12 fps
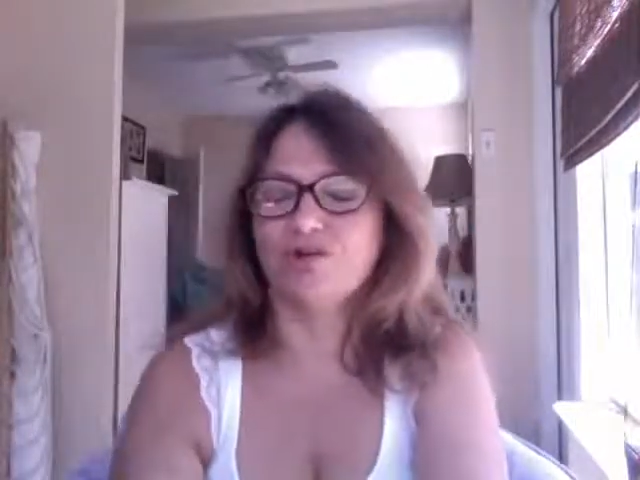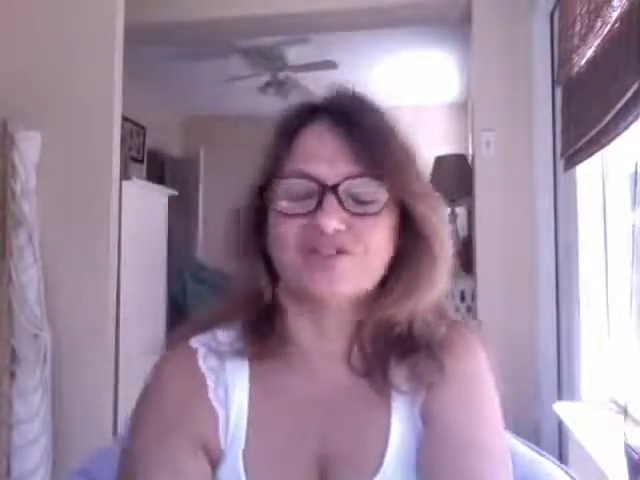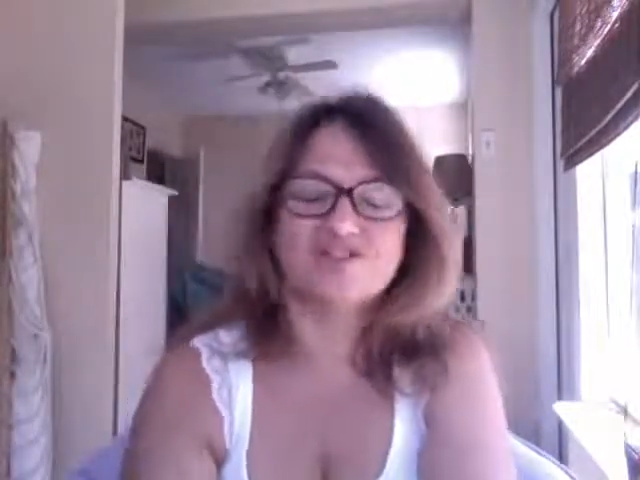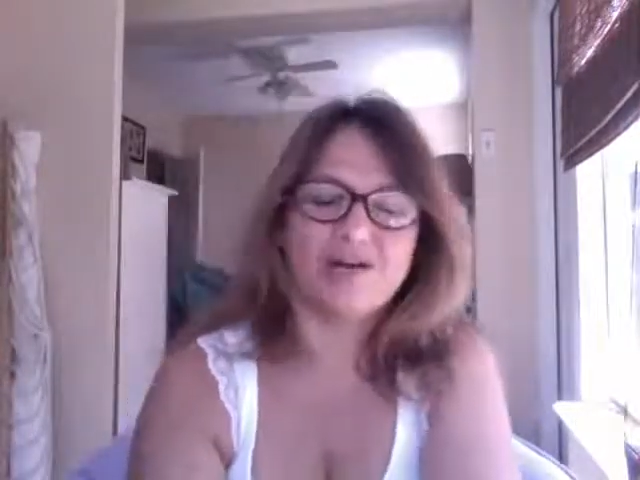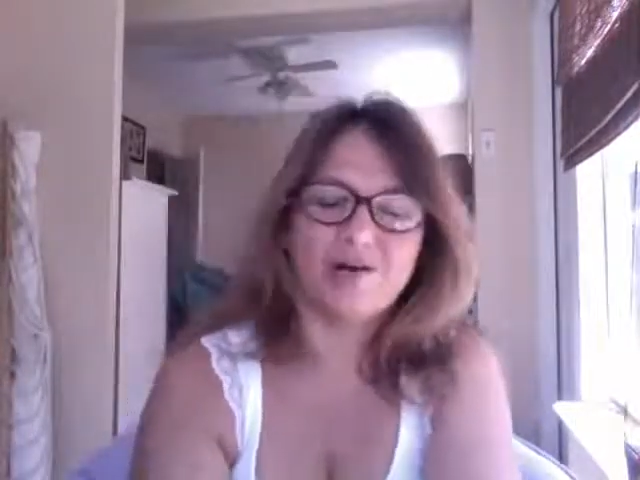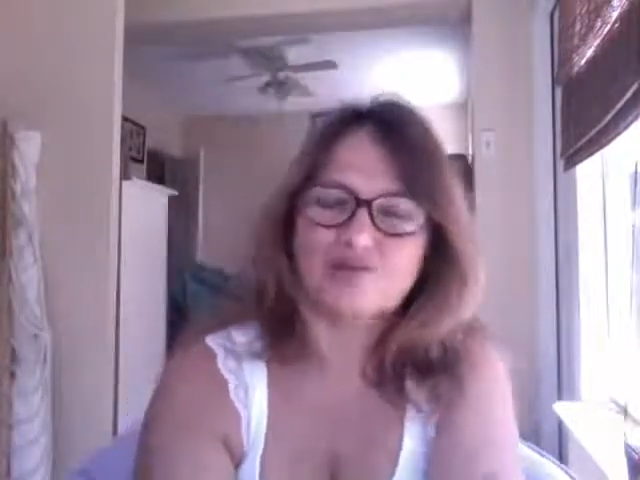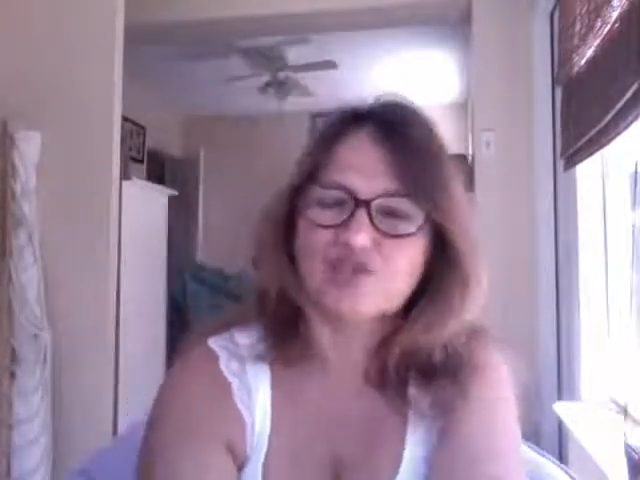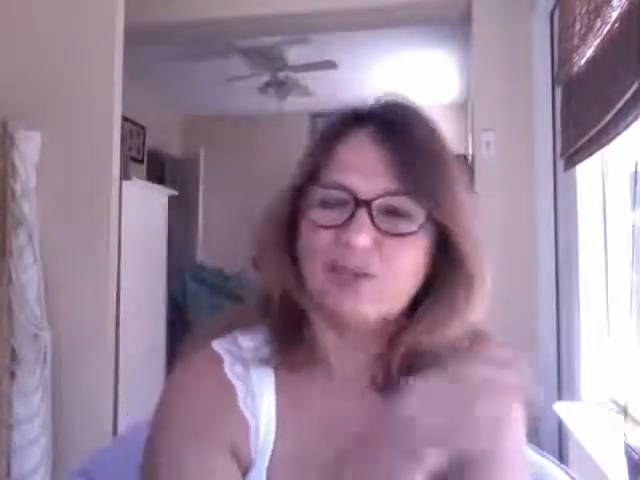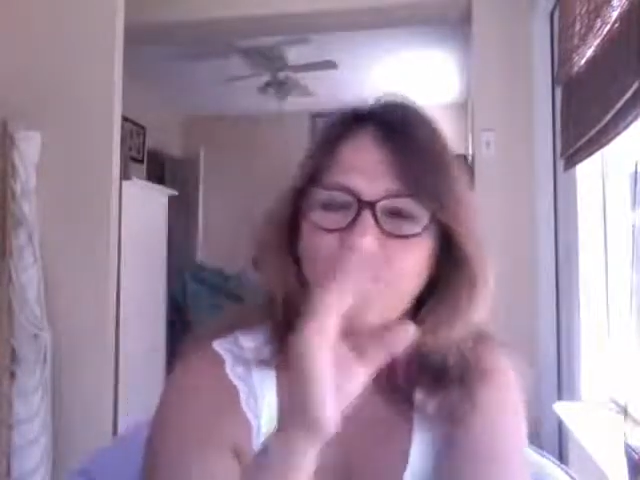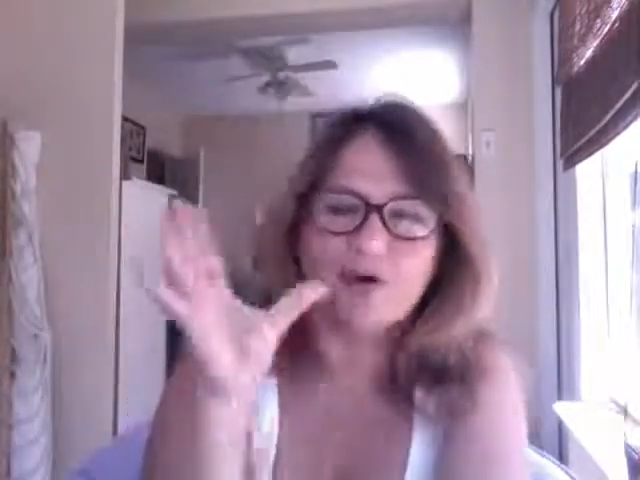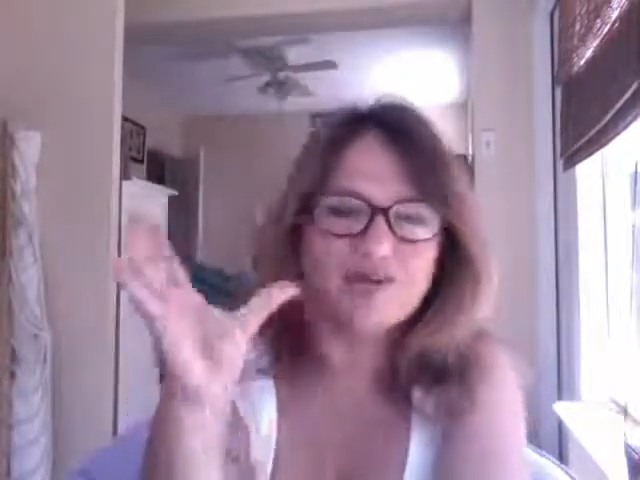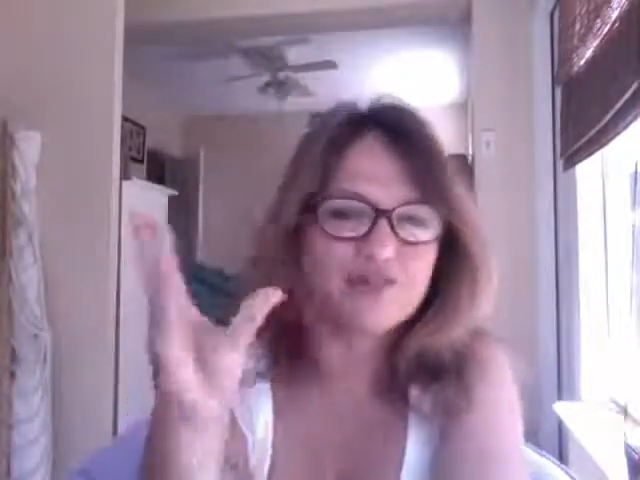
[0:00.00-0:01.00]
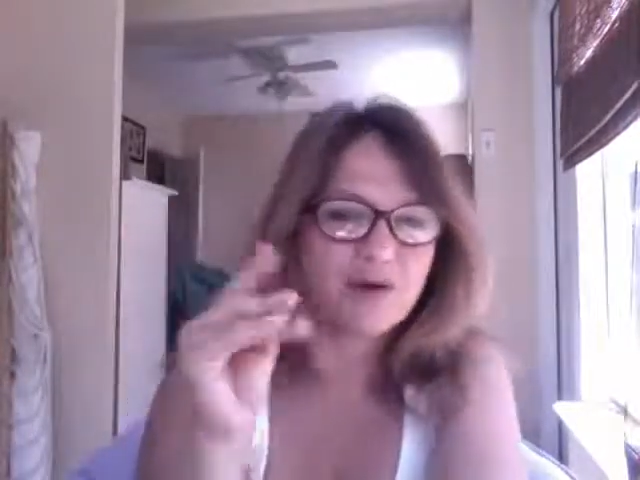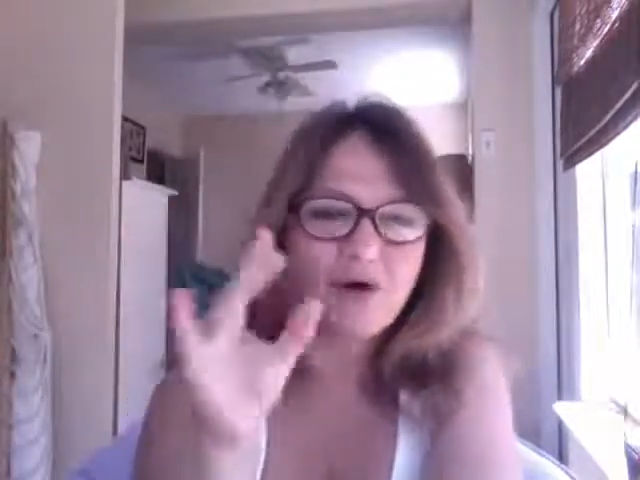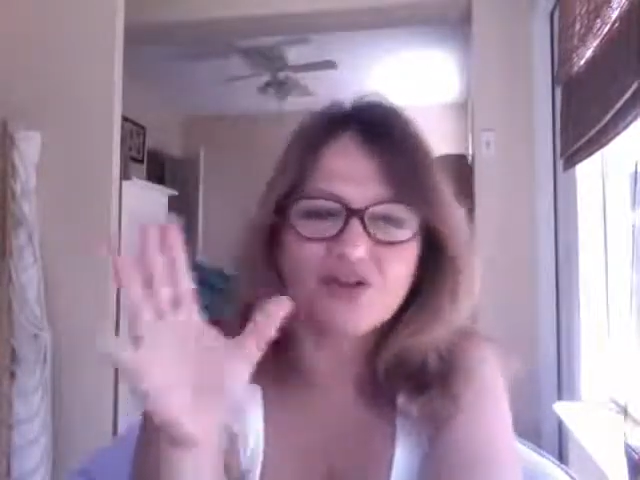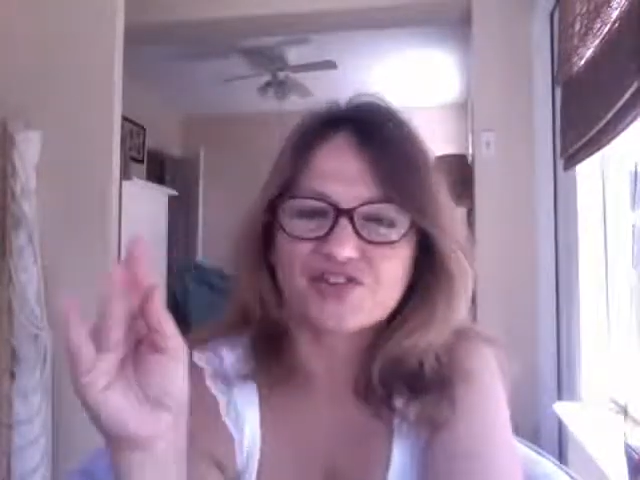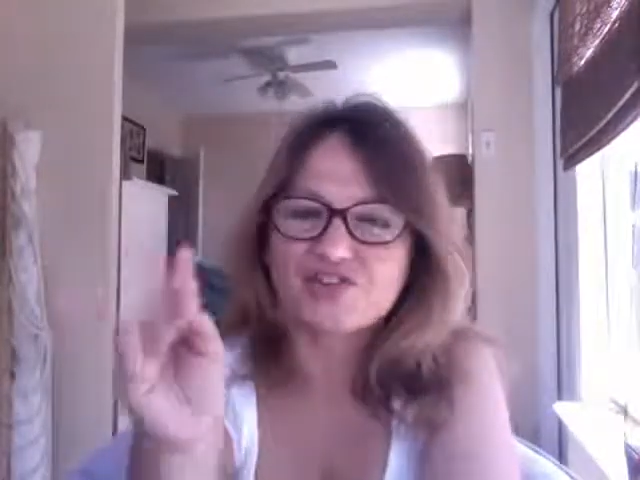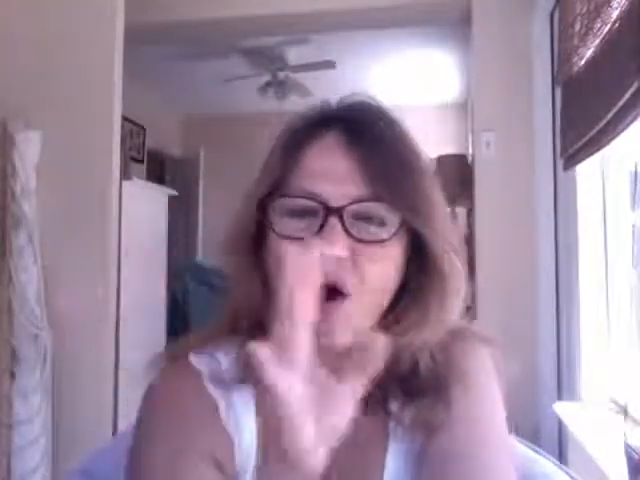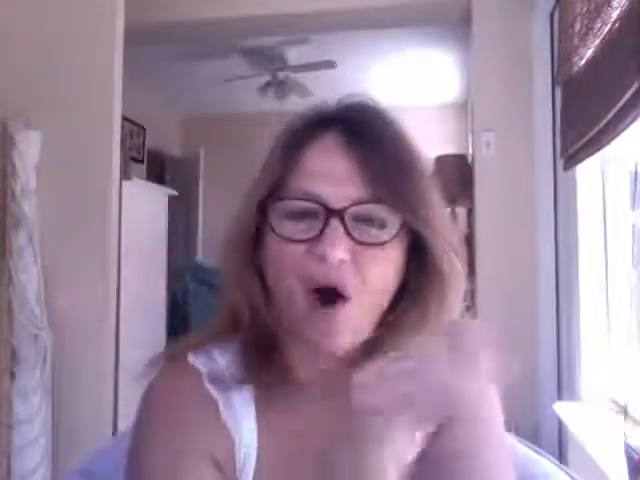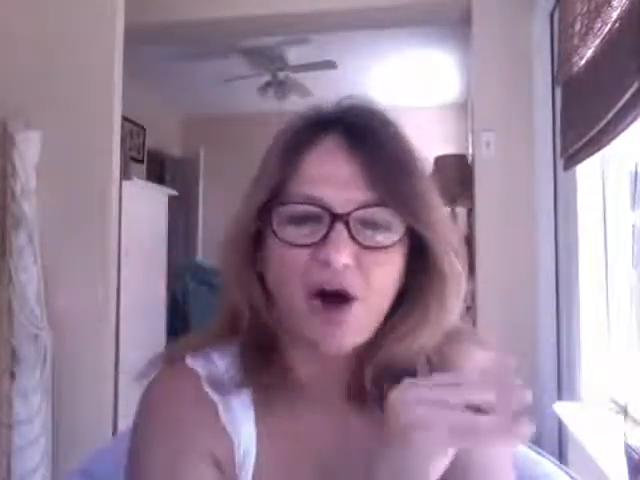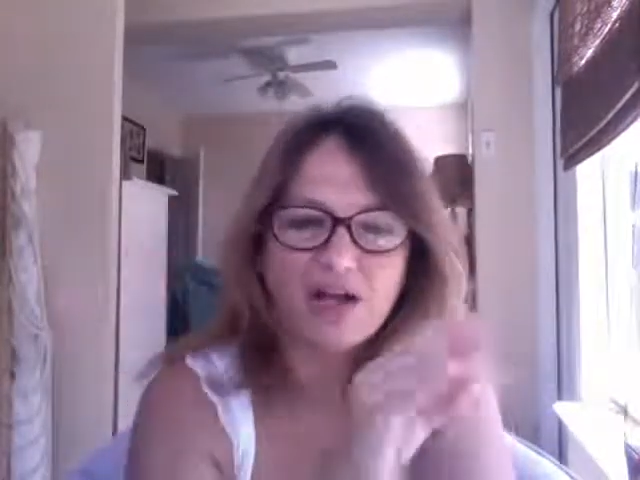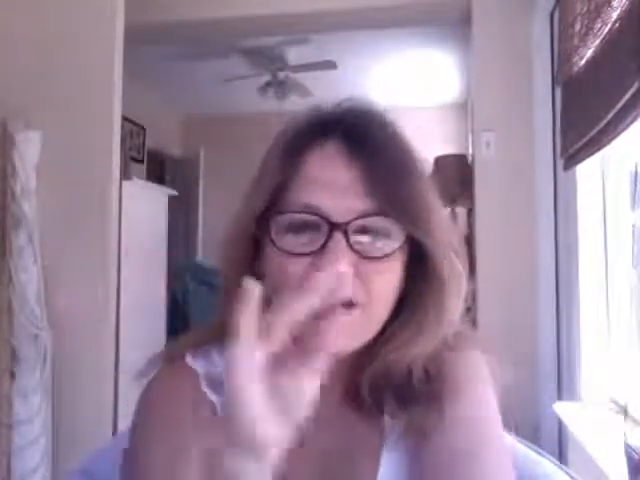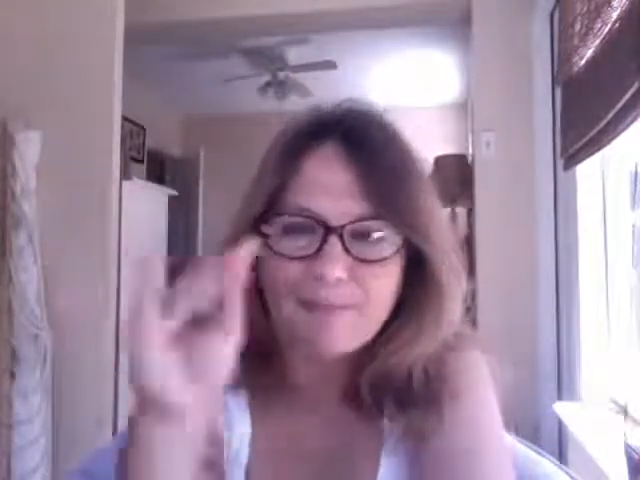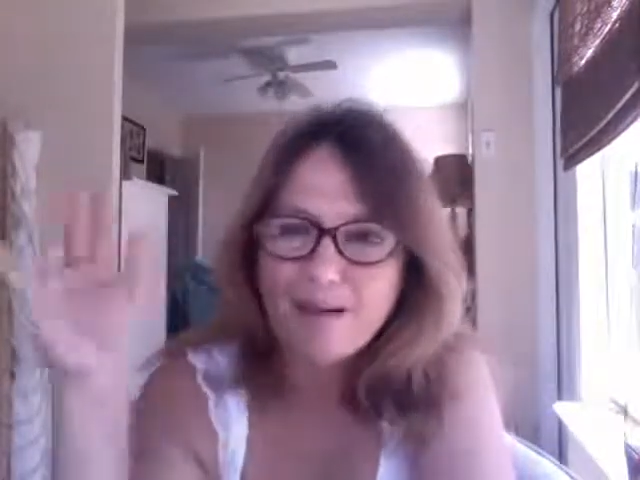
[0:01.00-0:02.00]
can tell she probably did all the
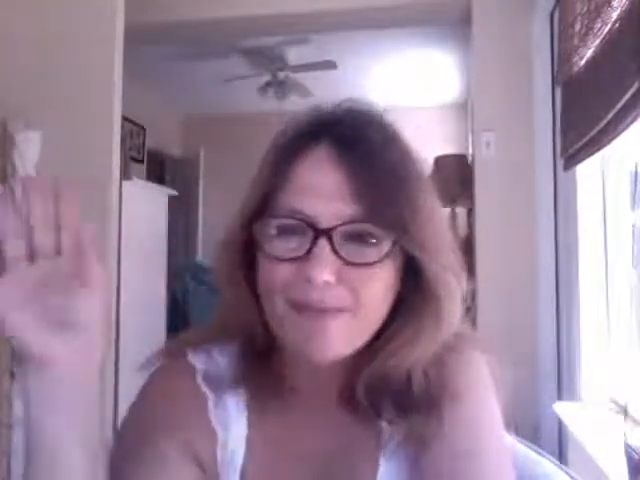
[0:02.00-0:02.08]
talking.